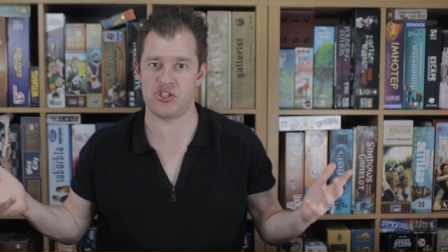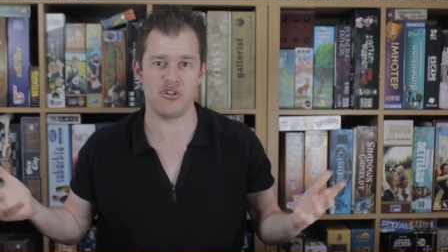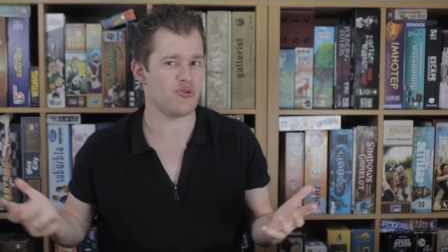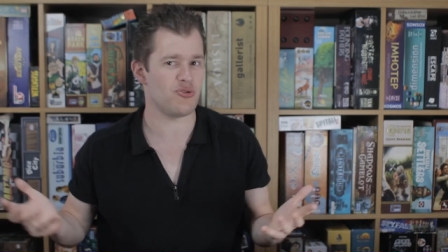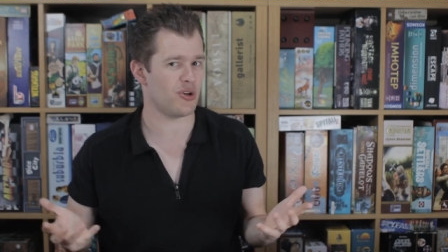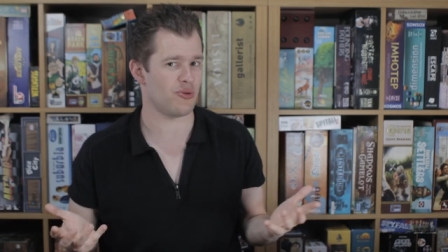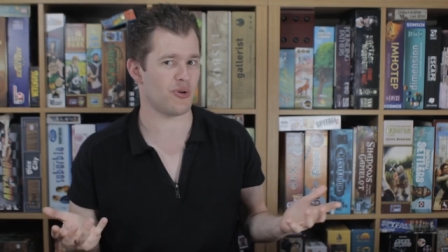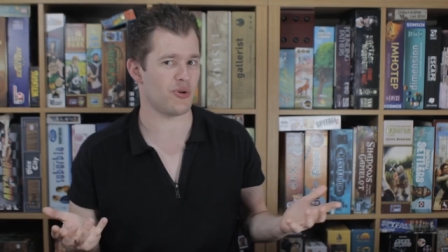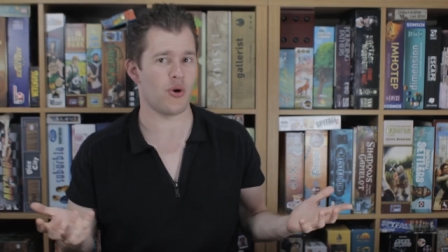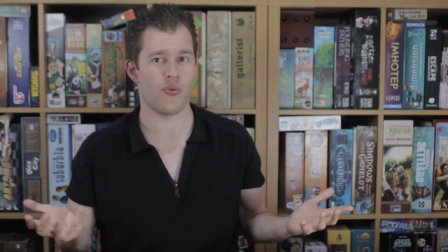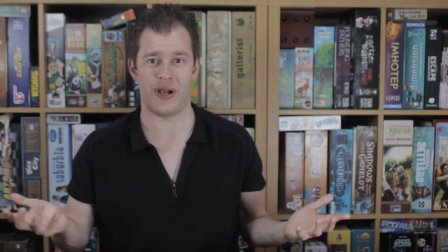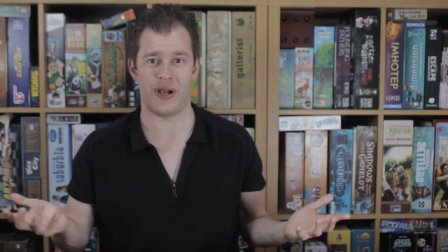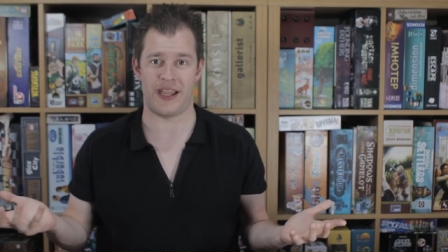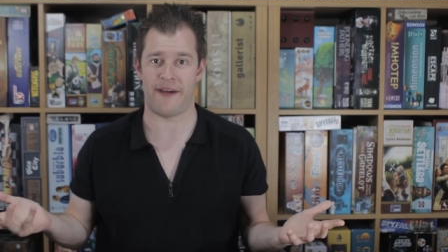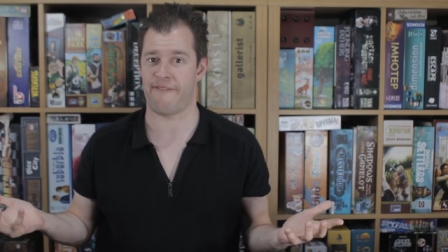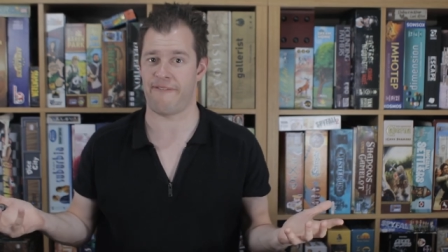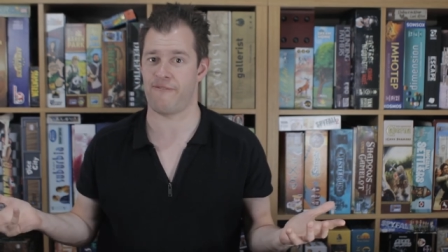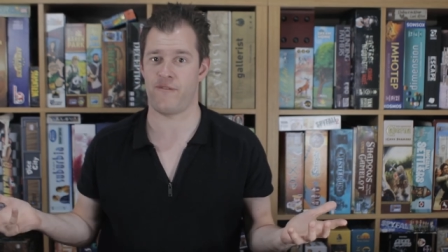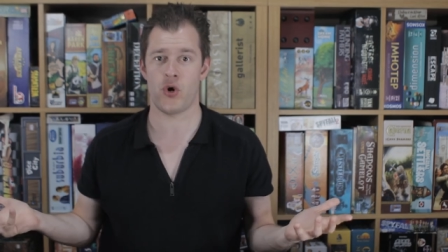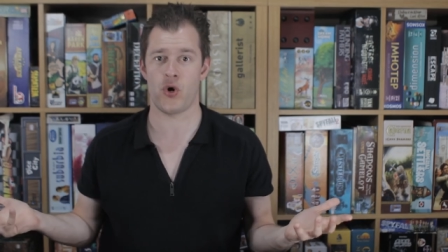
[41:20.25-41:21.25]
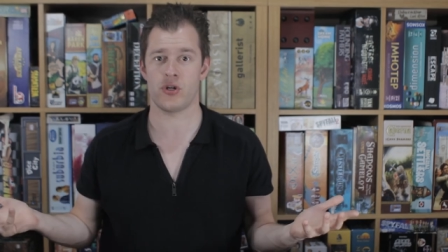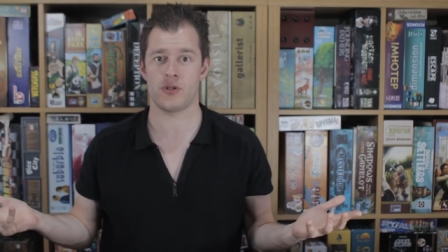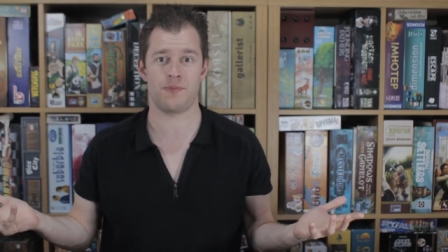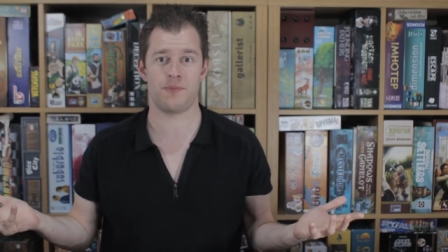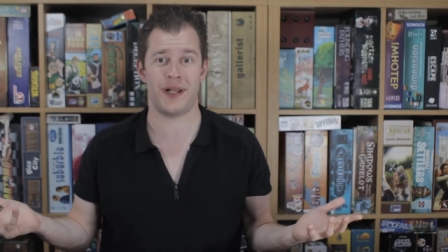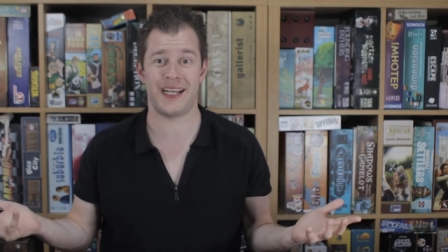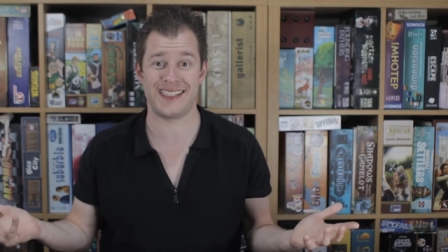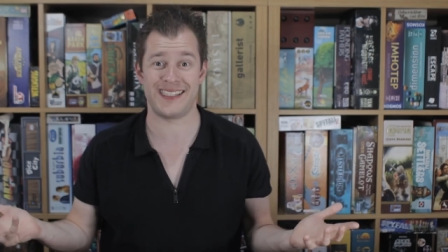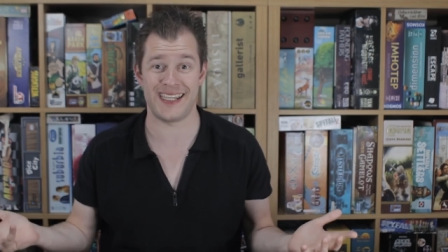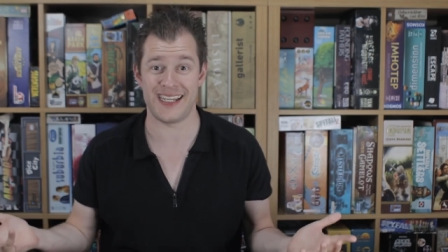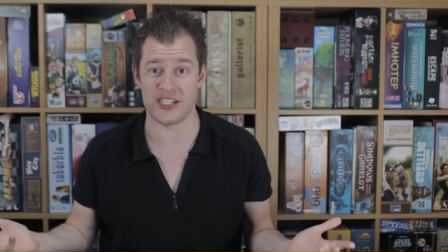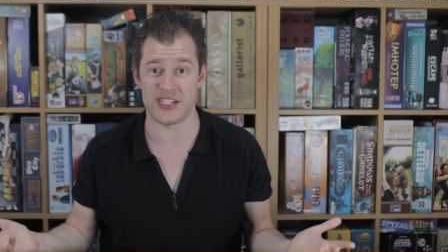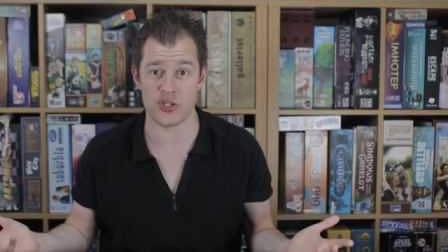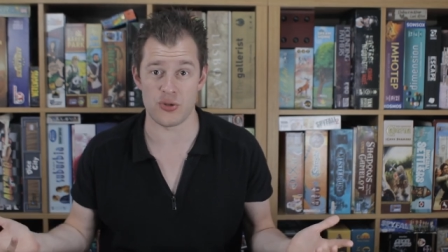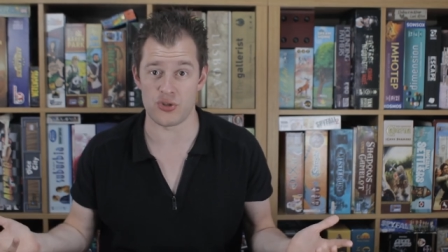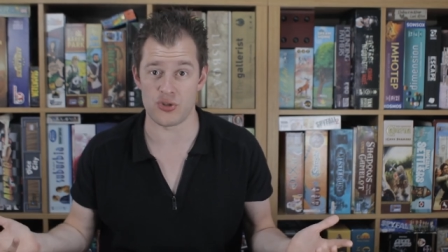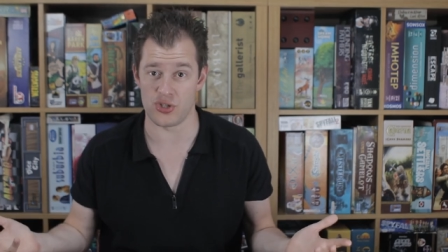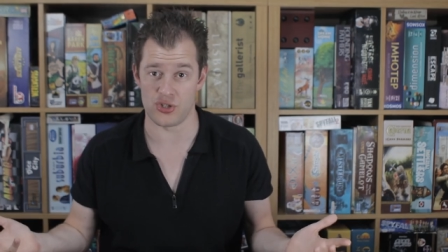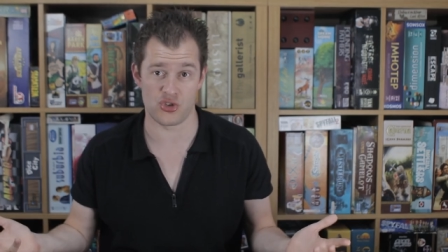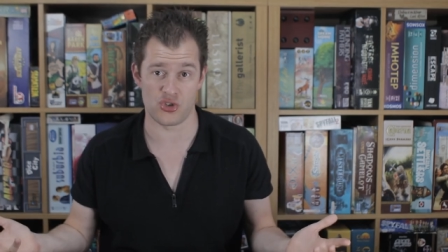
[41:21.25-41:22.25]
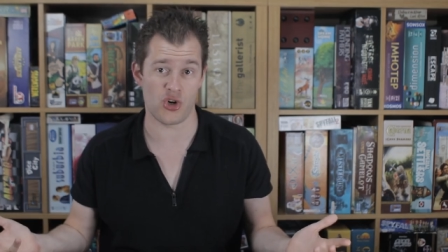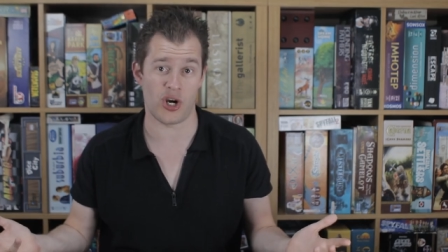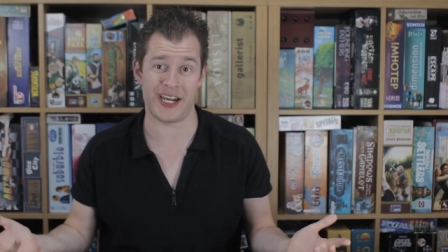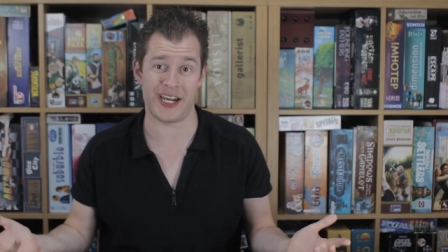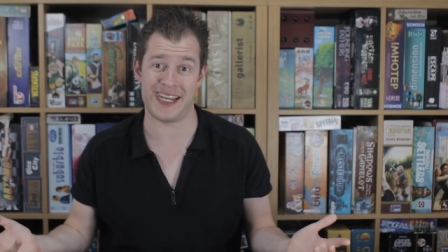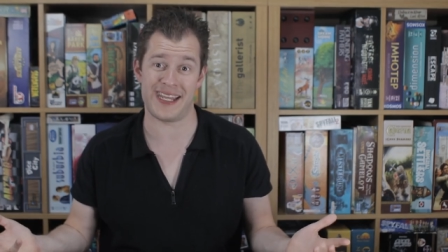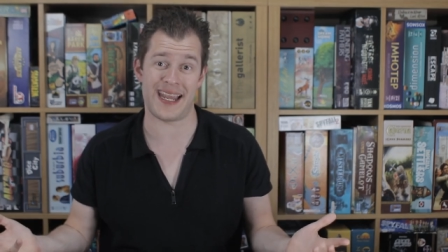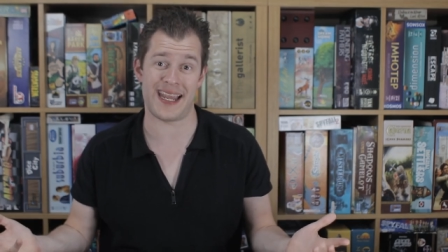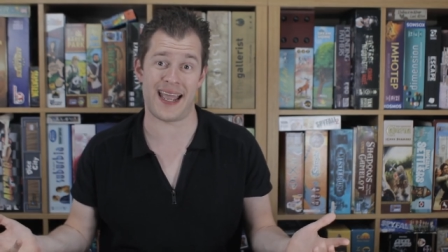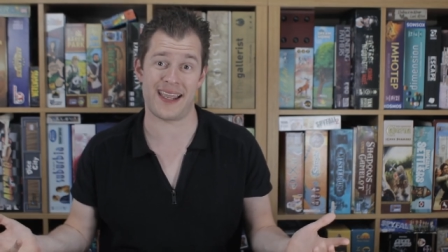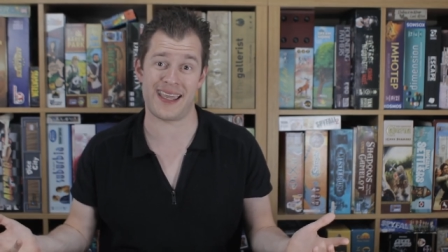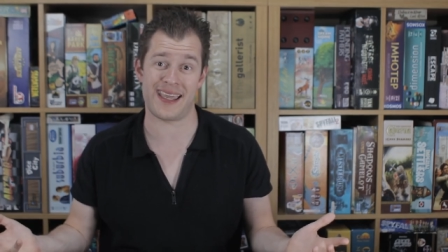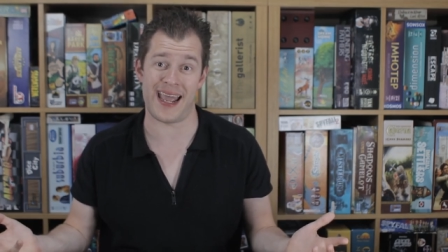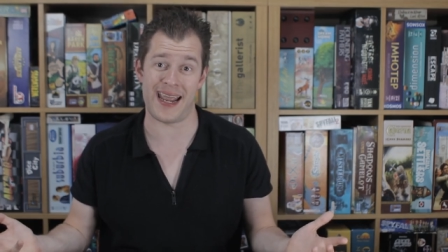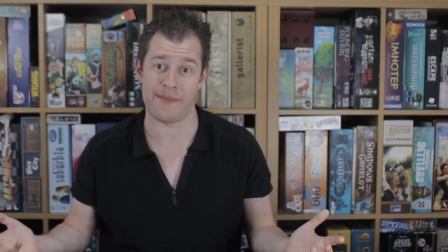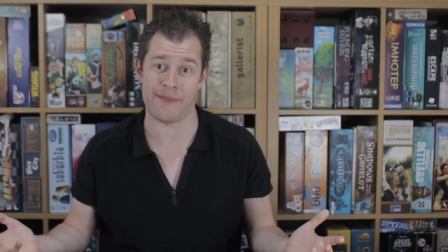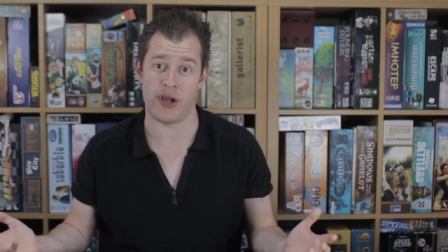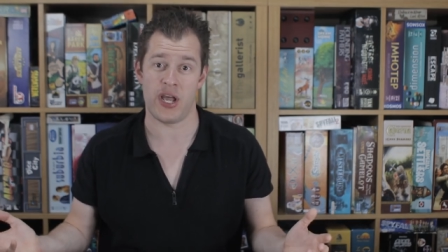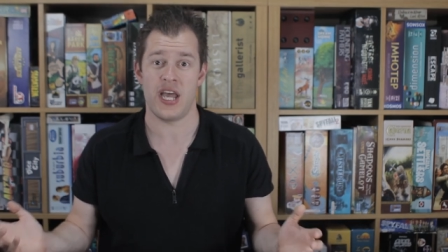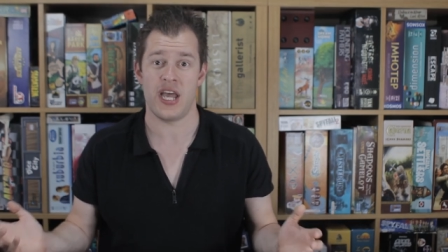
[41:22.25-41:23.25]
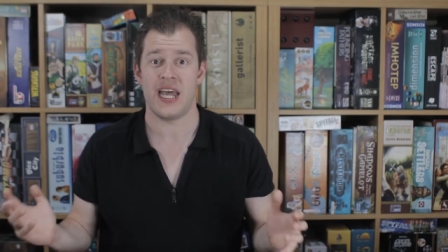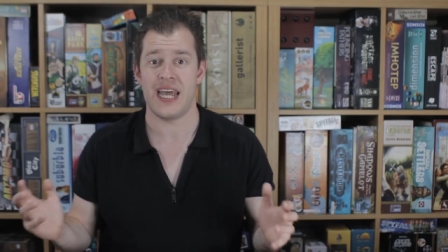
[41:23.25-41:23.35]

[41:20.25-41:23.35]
You don't know where the first place is you should try in that game.